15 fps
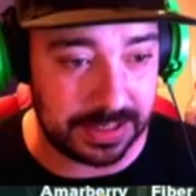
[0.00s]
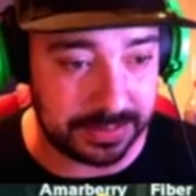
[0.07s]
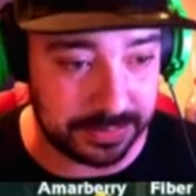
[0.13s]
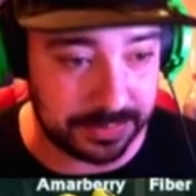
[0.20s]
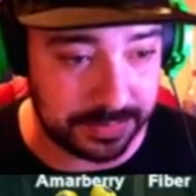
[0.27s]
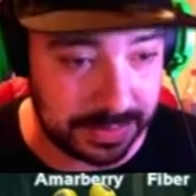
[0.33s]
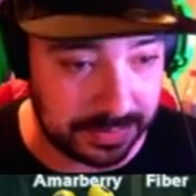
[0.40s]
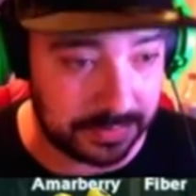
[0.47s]
can't
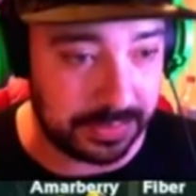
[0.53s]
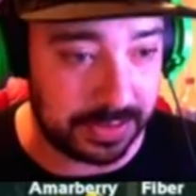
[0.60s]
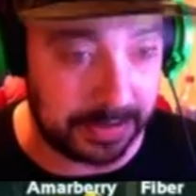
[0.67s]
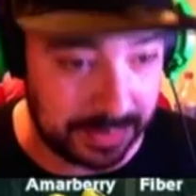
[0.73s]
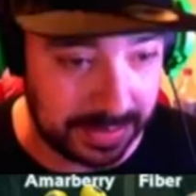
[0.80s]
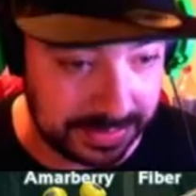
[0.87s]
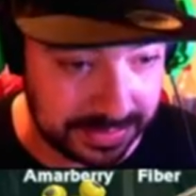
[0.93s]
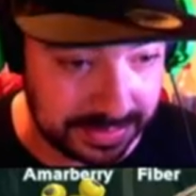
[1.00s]
cancel. They're
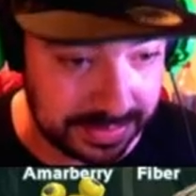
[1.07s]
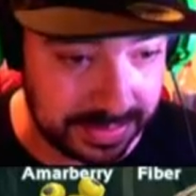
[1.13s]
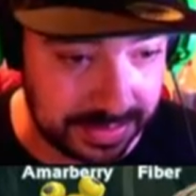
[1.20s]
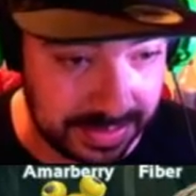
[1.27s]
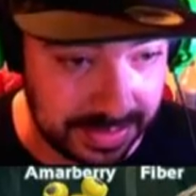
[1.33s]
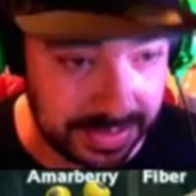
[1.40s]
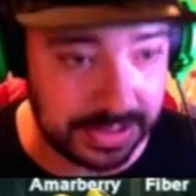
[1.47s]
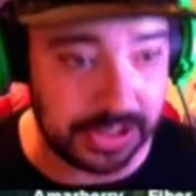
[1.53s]
already created.
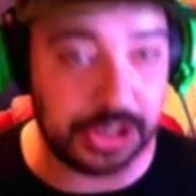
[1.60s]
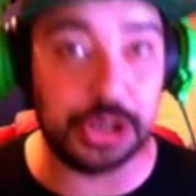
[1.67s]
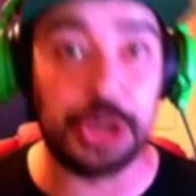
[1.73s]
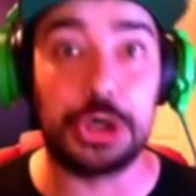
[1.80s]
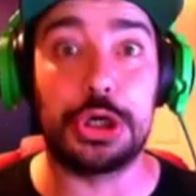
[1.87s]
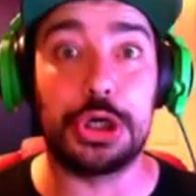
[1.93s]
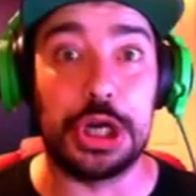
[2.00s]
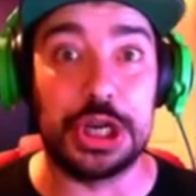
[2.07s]

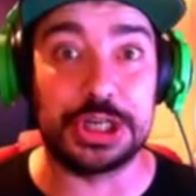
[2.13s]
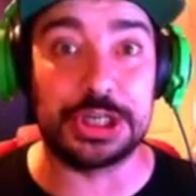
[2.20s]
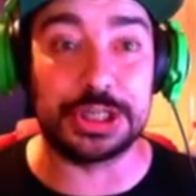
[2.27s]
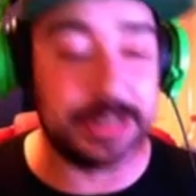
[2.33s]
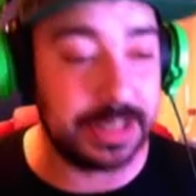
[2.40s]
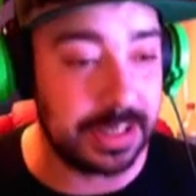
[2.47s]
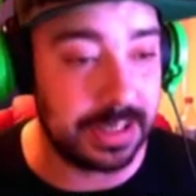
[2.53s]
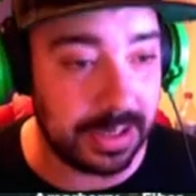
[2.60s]

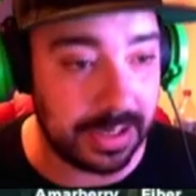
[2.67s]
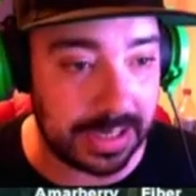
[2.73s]
Shit.